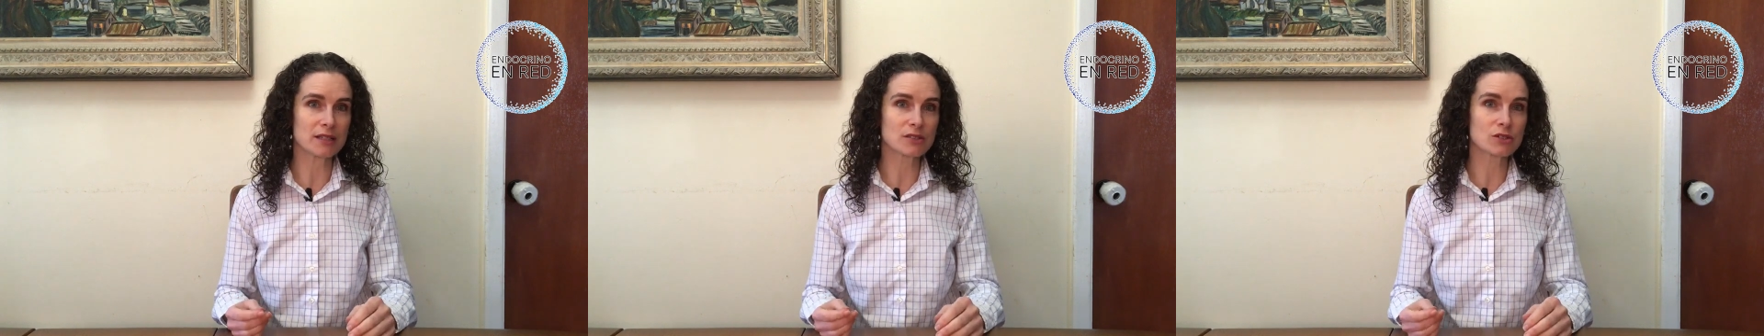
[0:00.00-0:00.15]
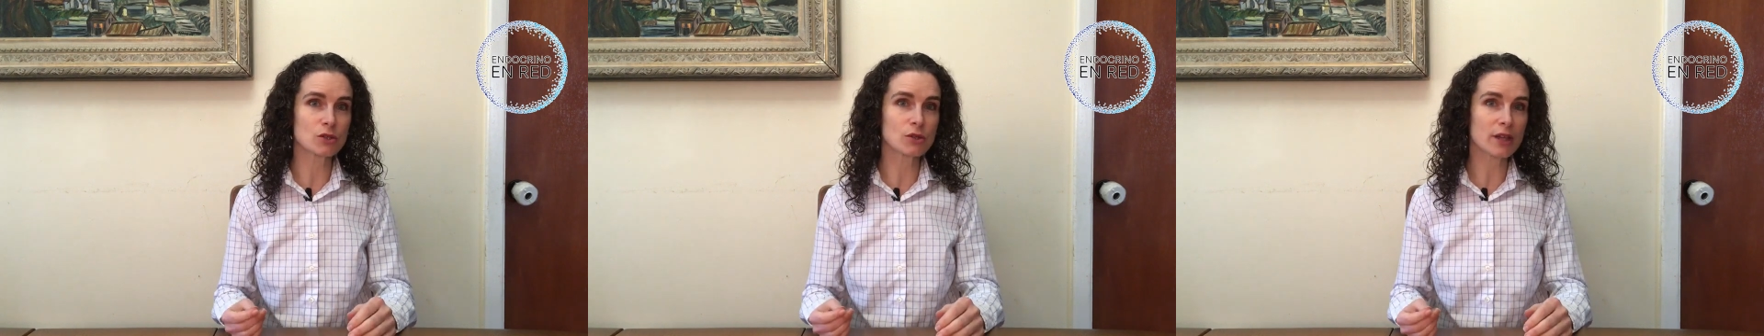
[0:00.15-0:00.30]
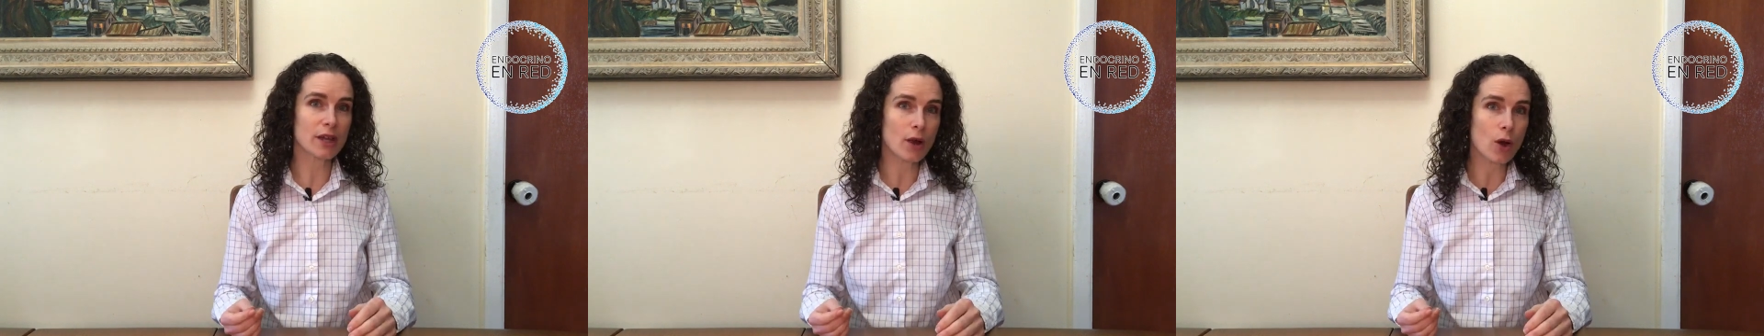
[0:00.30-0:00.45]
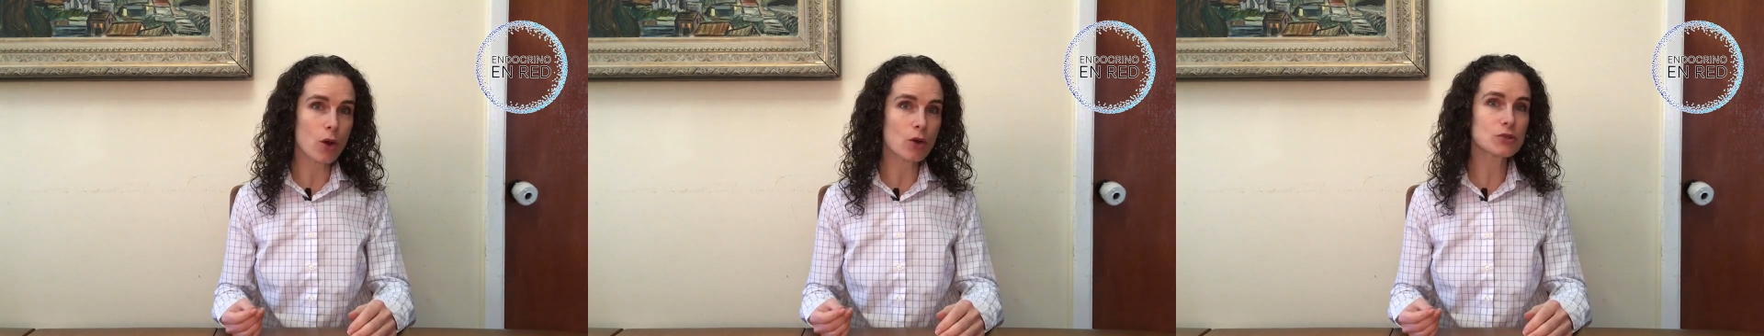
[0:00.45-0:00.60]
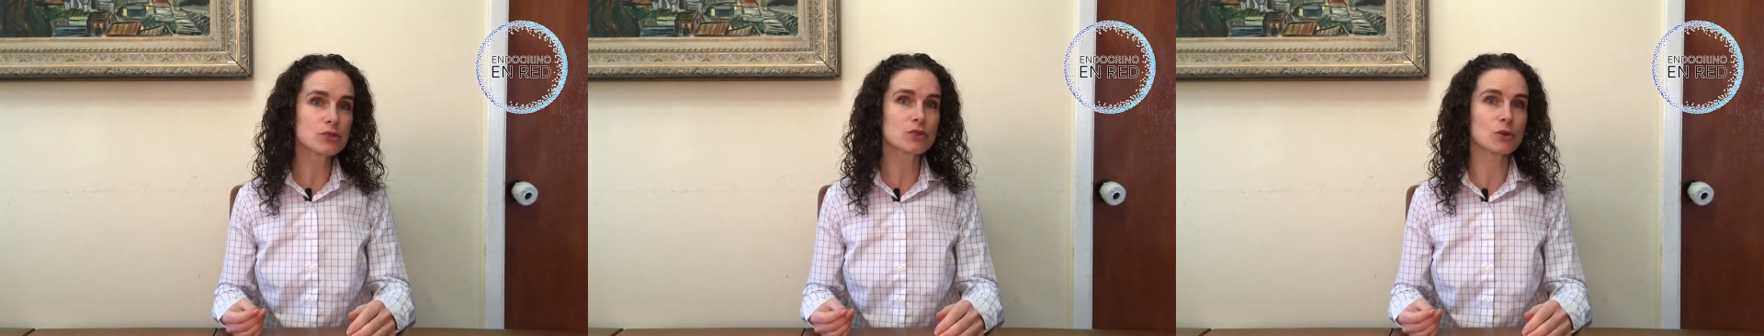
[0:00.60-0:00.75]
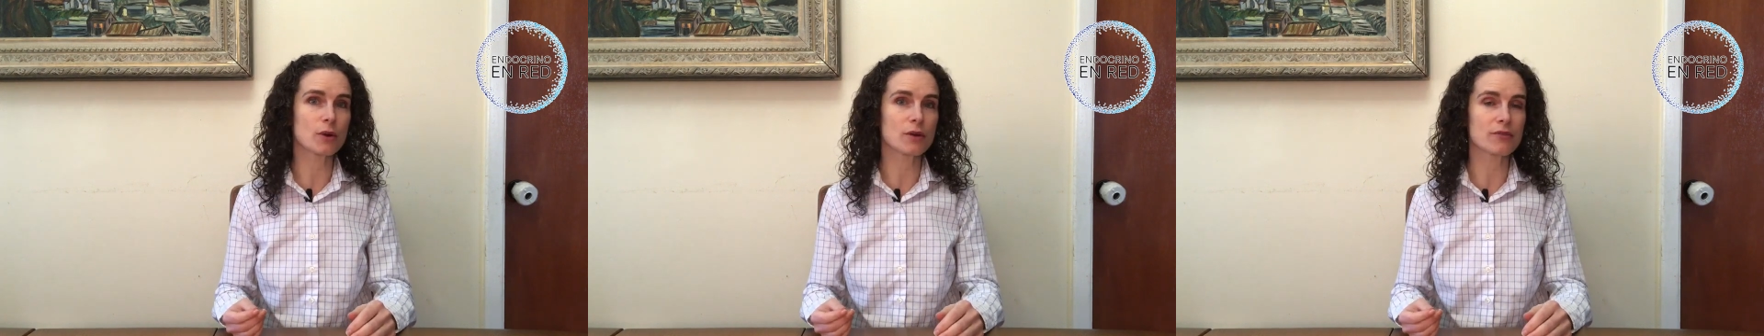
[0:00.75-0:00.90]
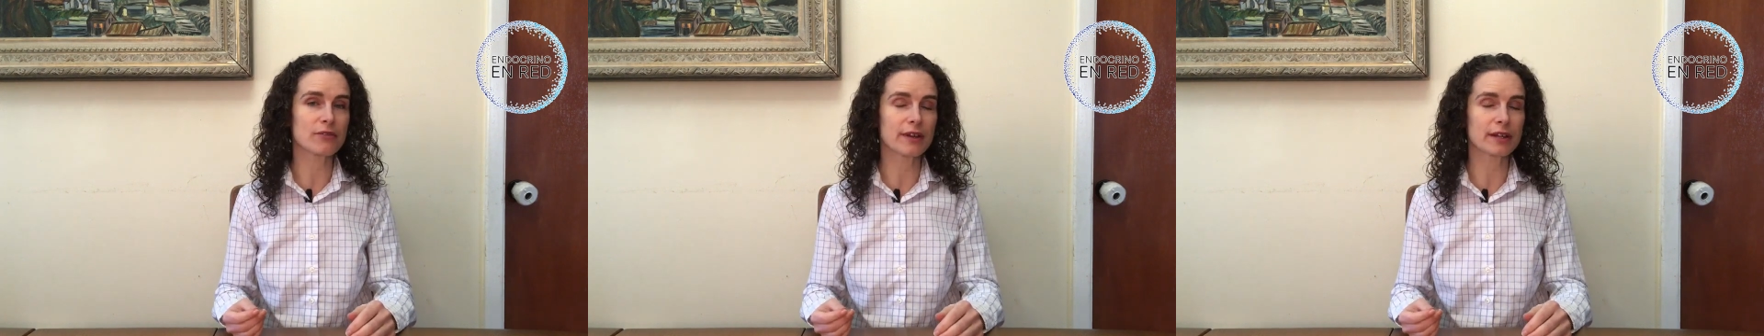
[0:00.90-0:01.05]
so they
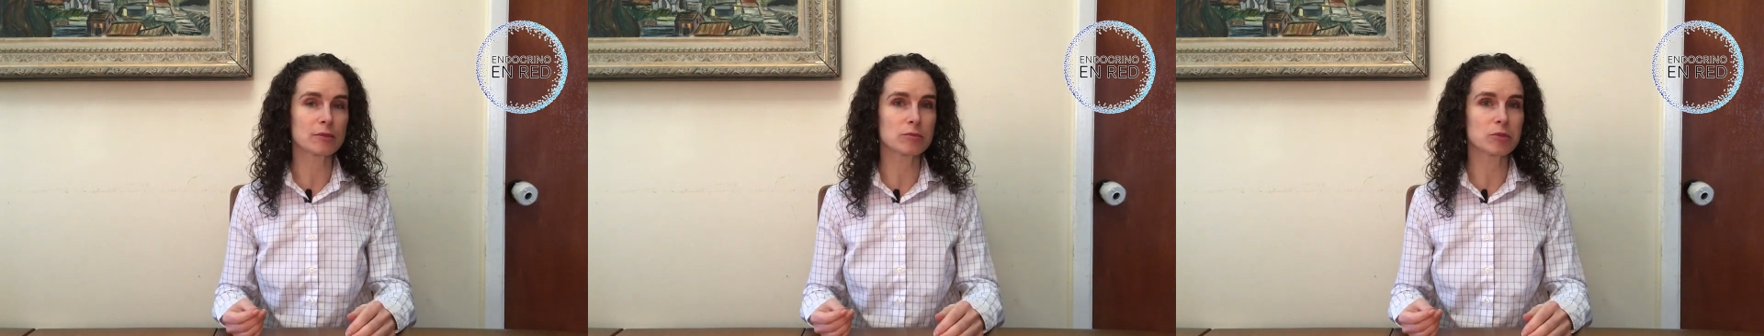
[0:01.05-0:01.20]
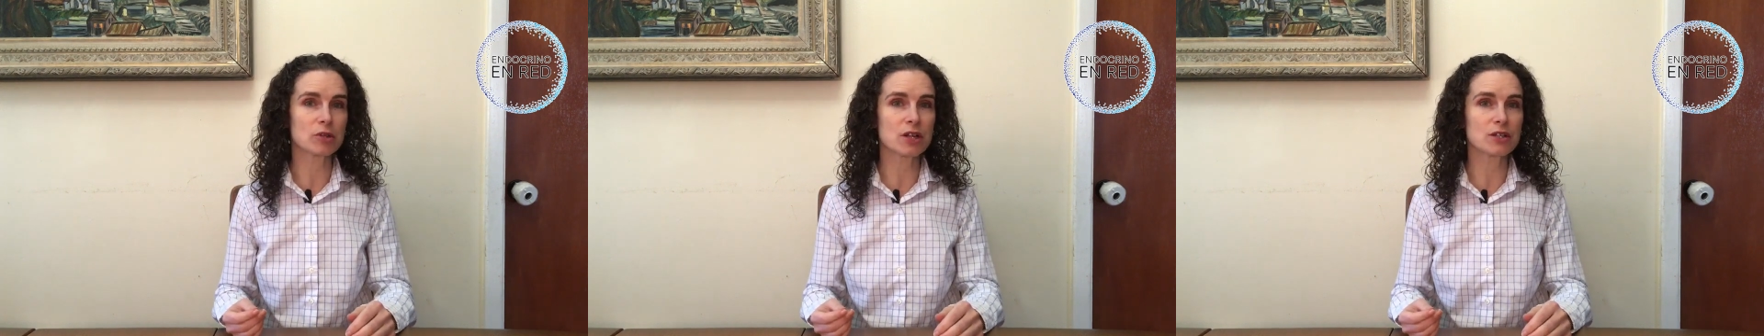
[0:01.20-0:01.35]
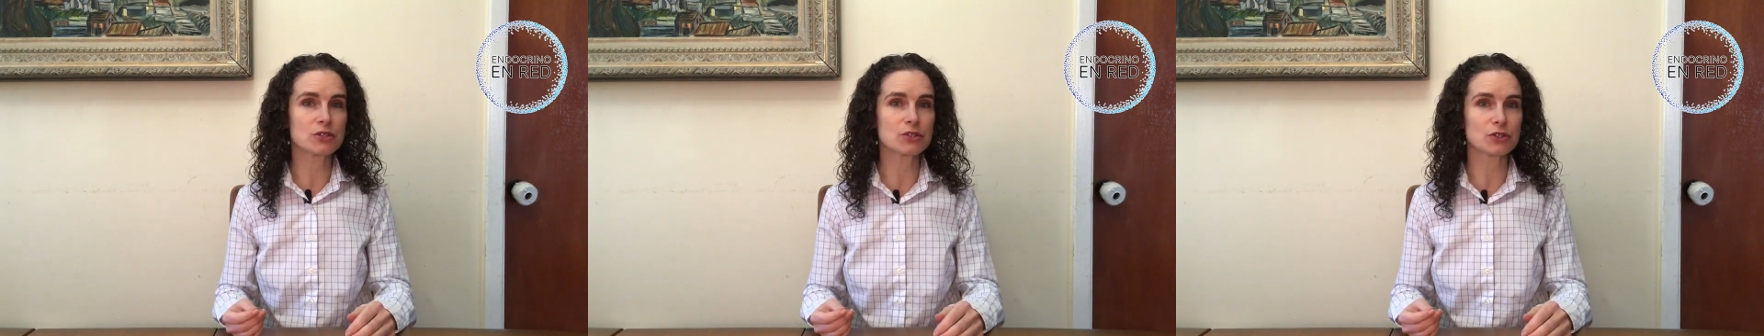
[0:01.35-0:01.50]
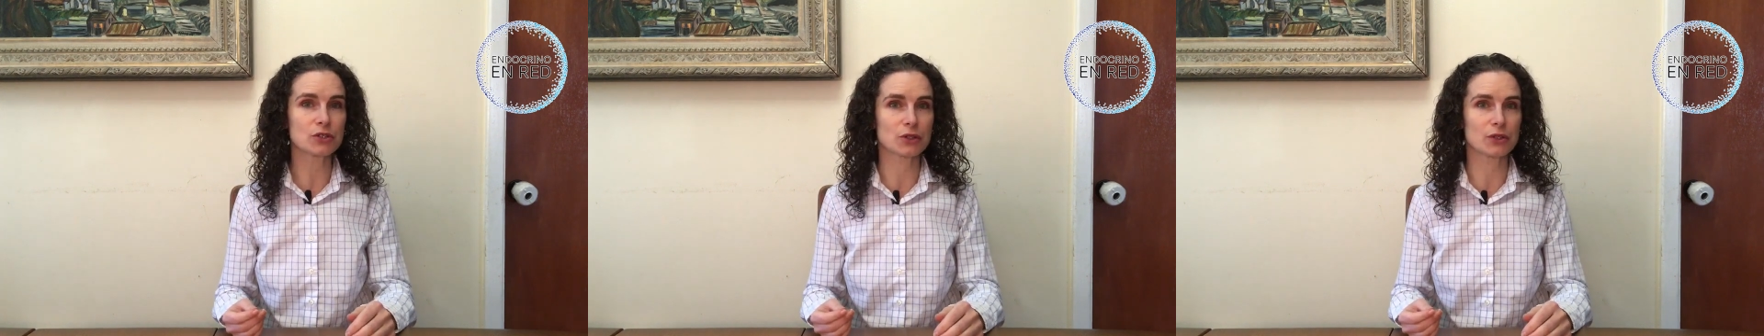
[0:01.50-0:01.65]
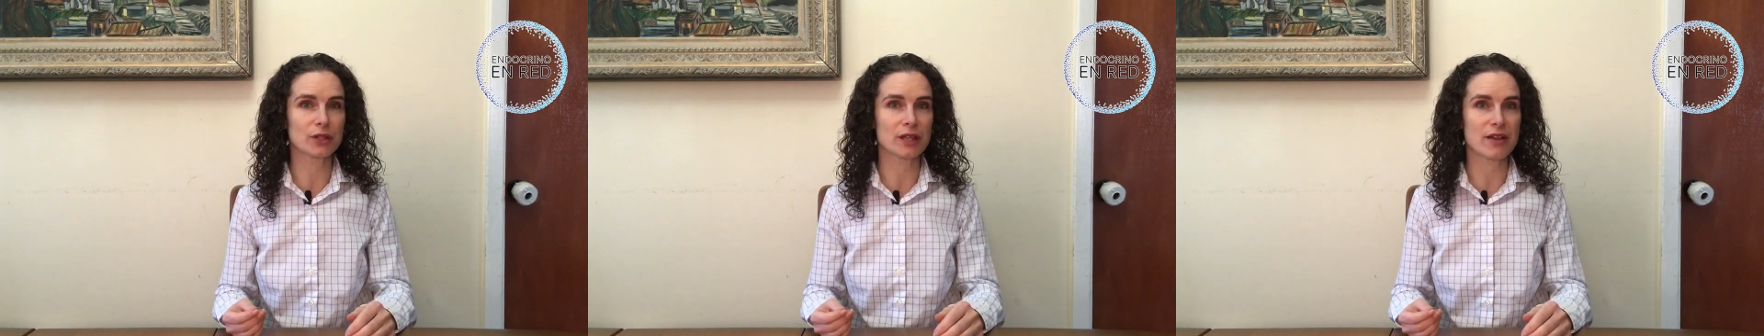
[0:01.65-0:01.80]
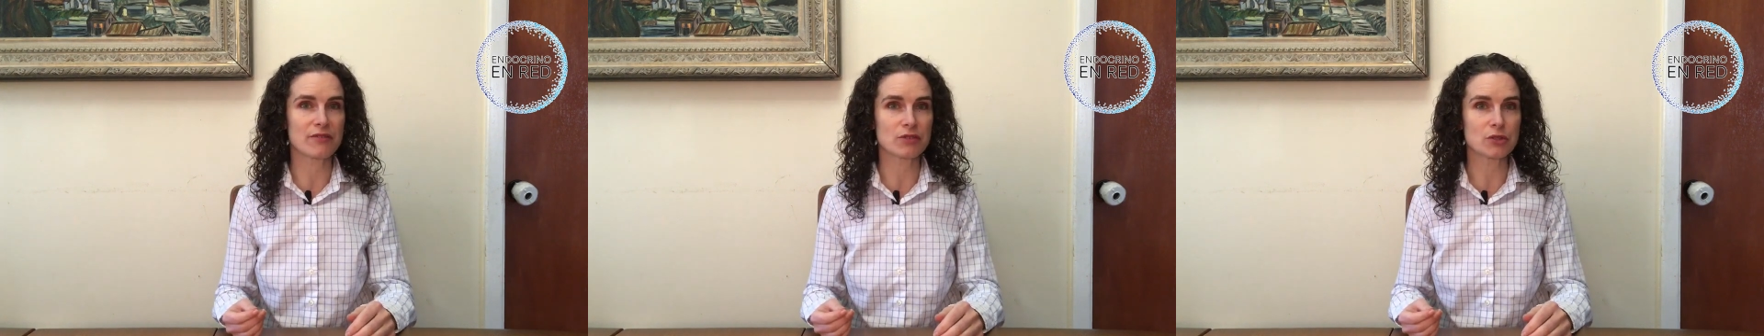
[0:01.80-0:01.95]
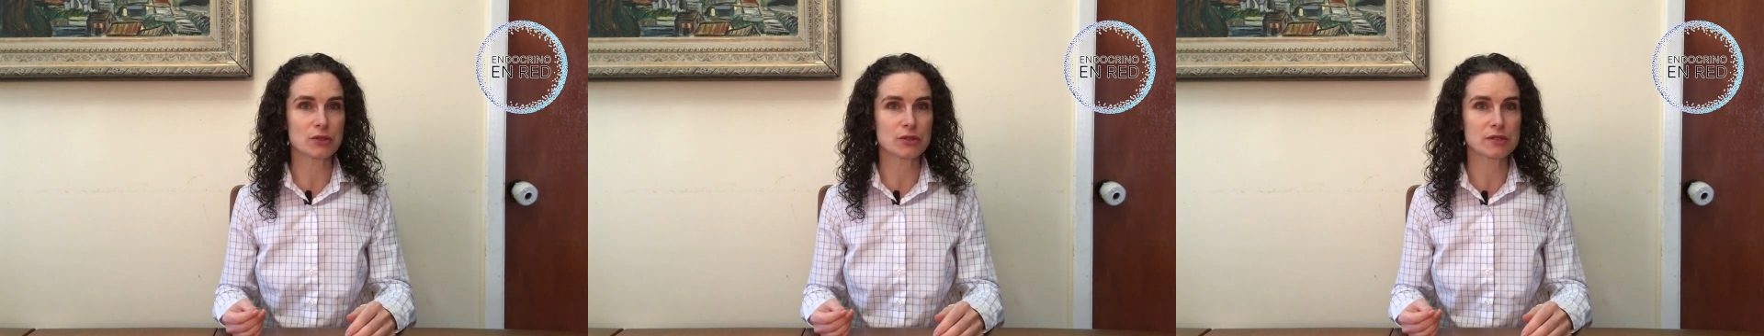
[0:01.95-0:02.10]
also affect blood sugar
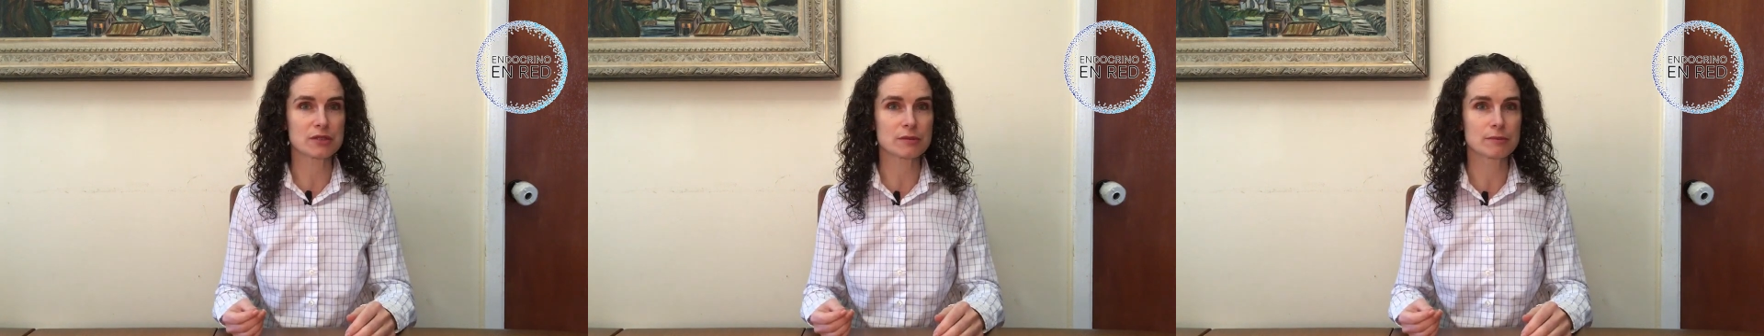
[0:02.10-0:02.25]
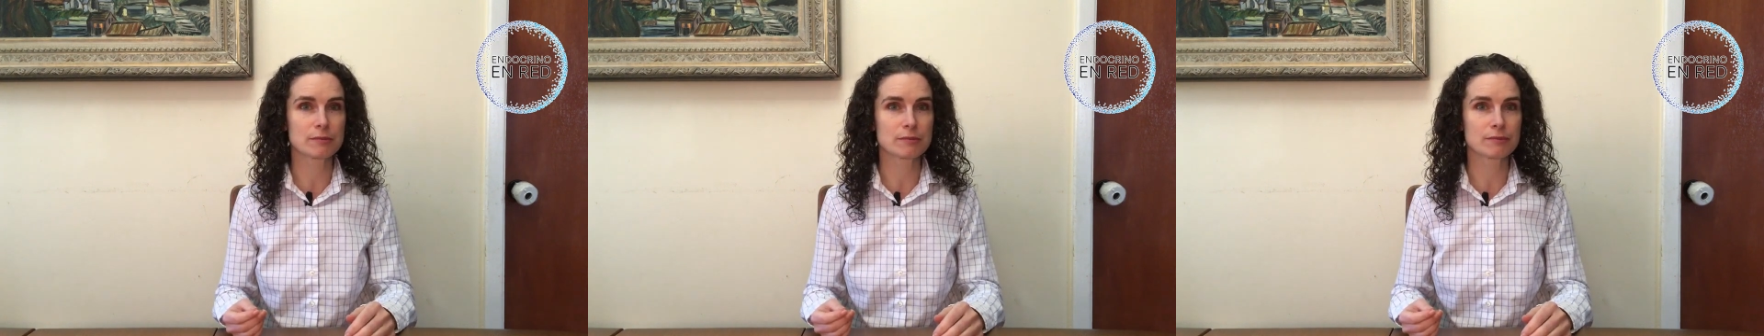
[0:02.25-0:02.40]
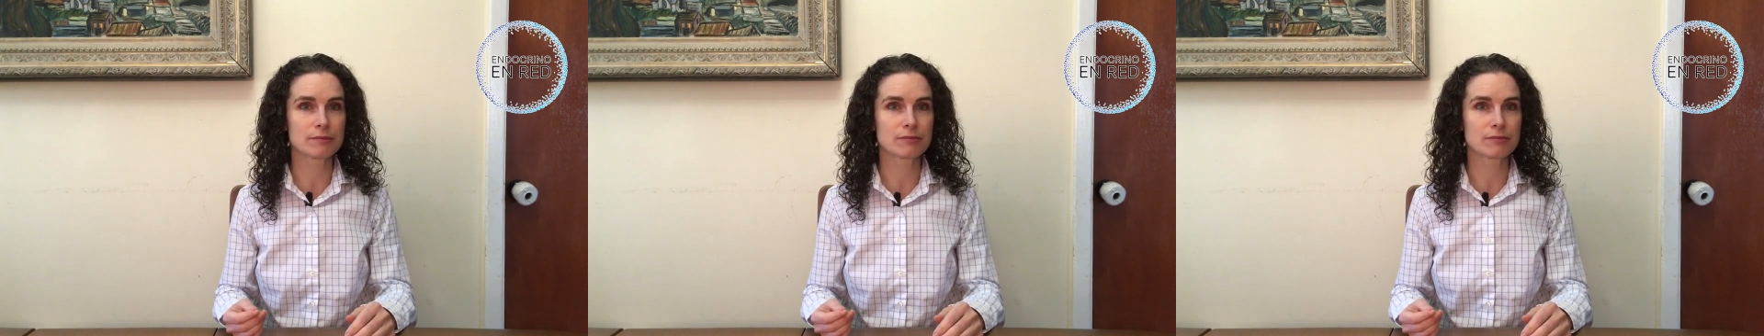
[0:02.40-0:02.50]
levels.